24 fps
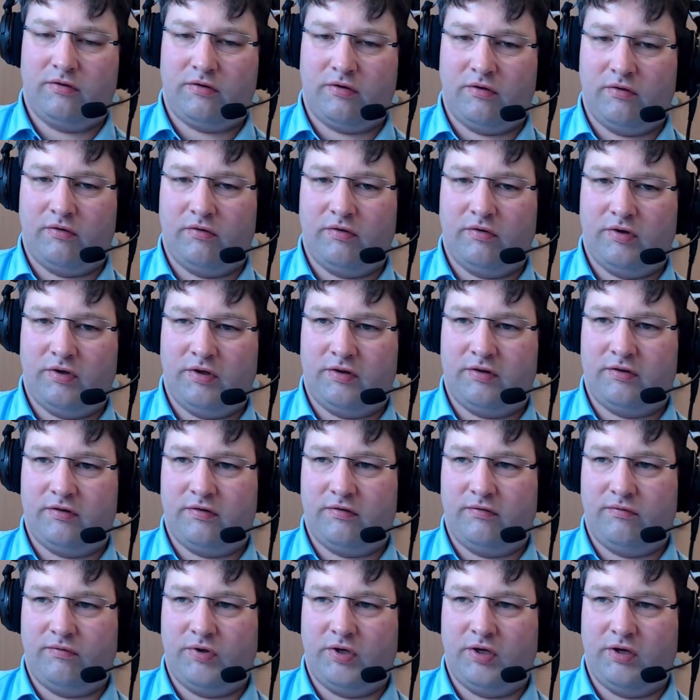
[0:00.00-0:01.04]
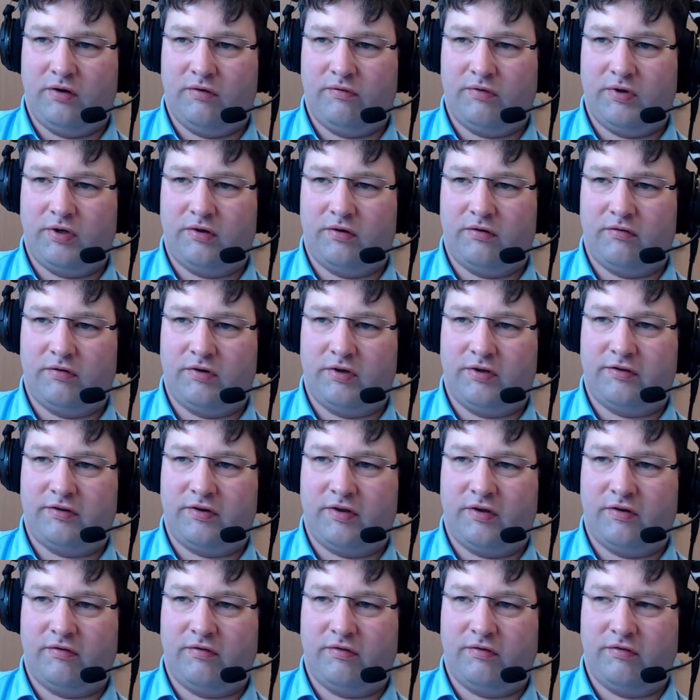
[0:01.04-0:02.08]
So we are let's
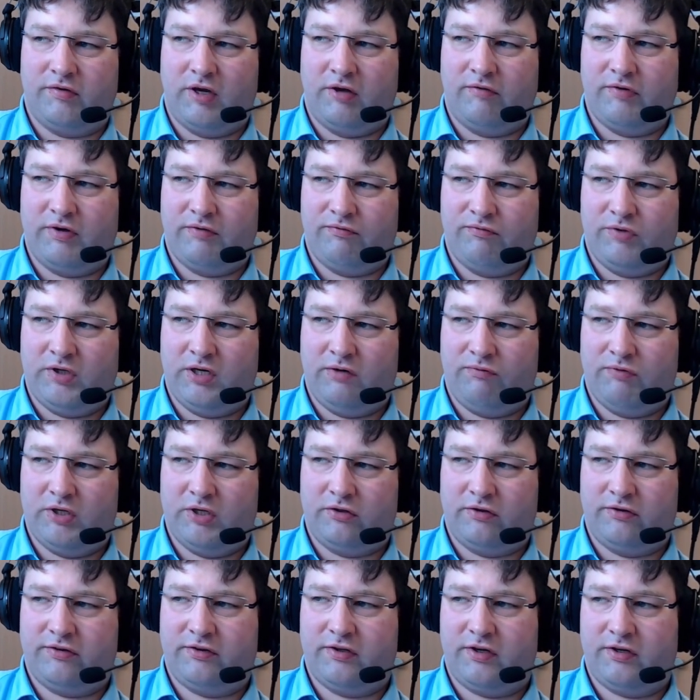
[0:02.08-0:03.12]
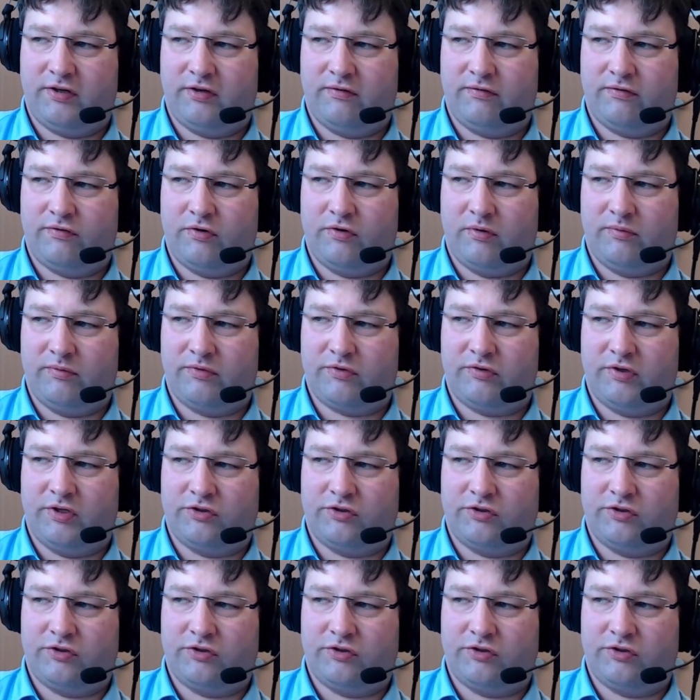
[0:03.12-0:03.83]
say we are not starting from